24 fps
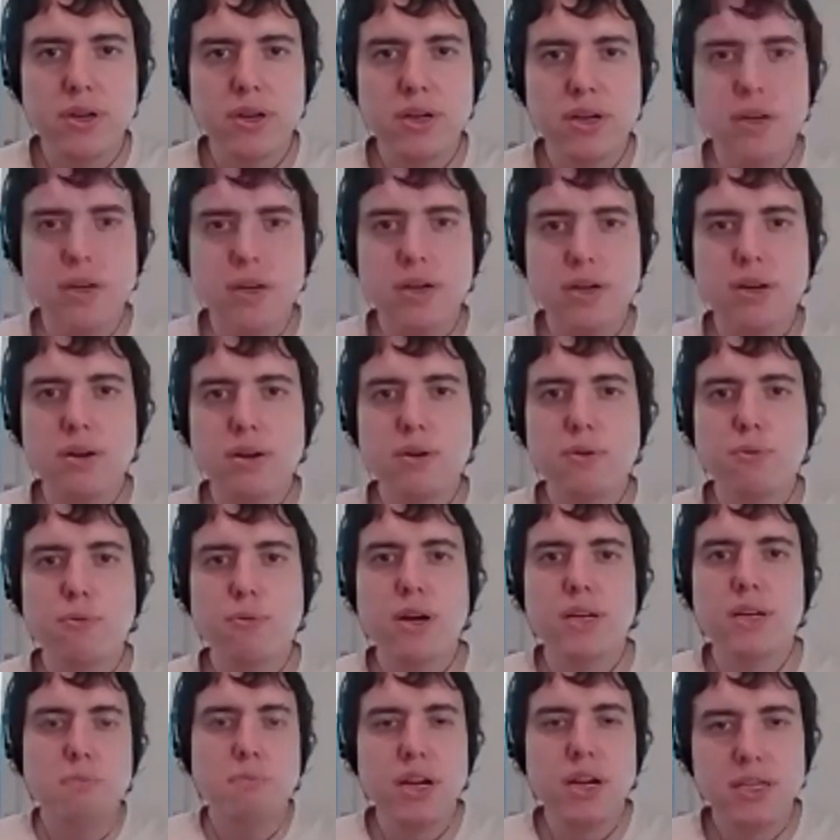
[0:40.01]
what the
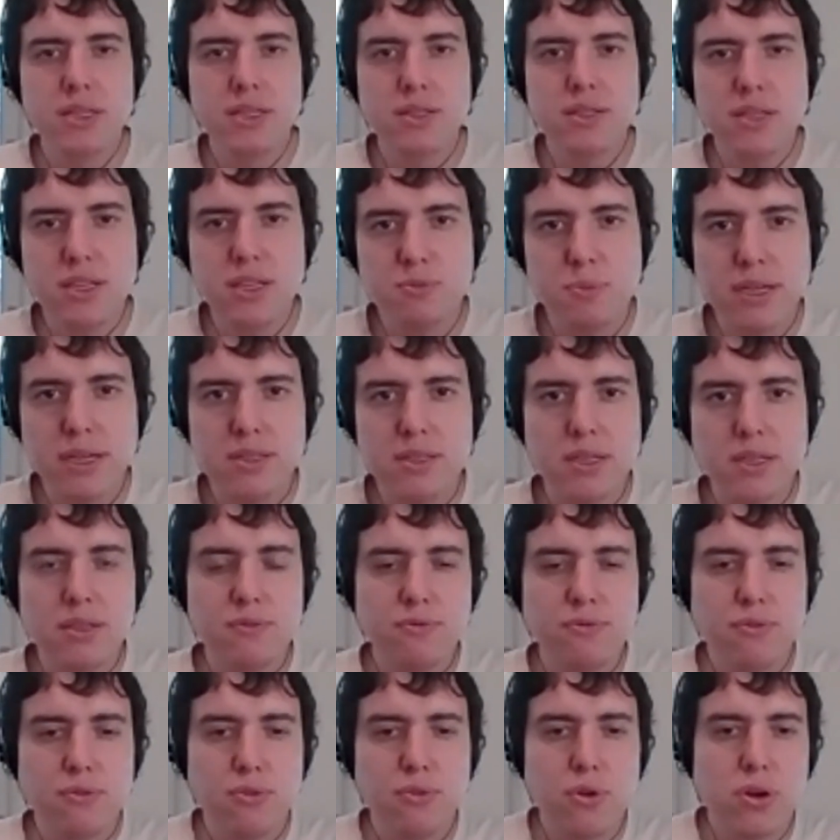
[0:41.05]
market
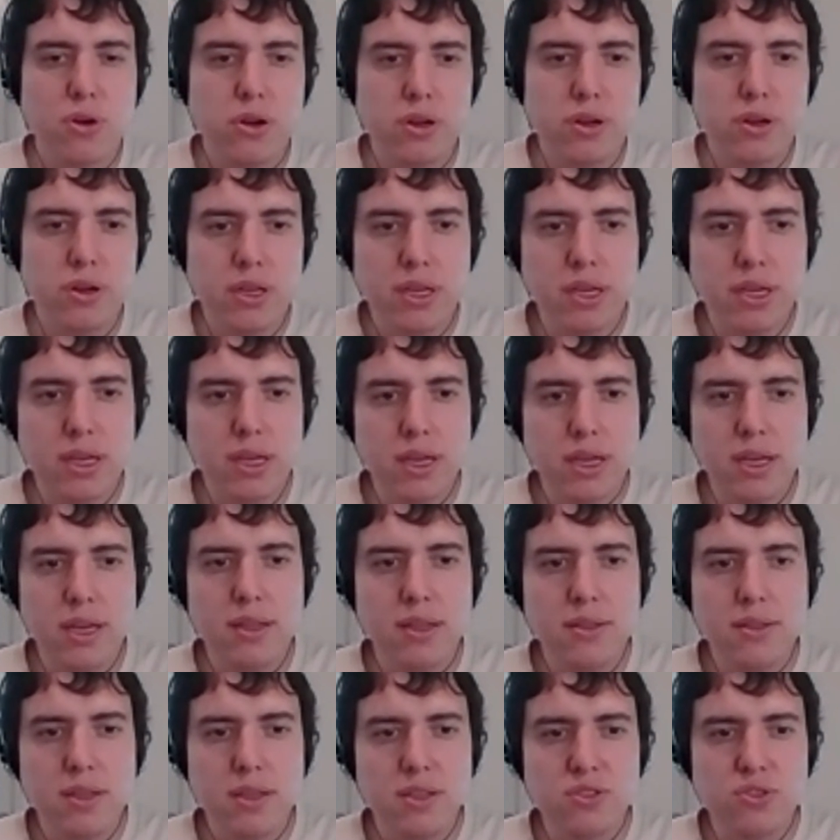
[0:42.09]
expected for
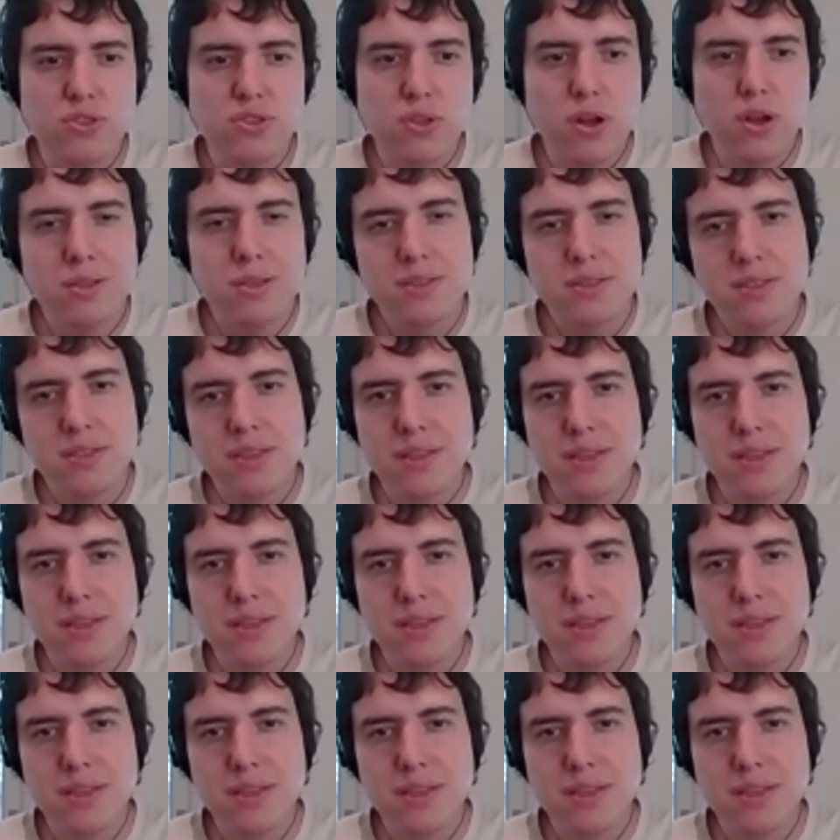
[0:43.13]
ending stocks.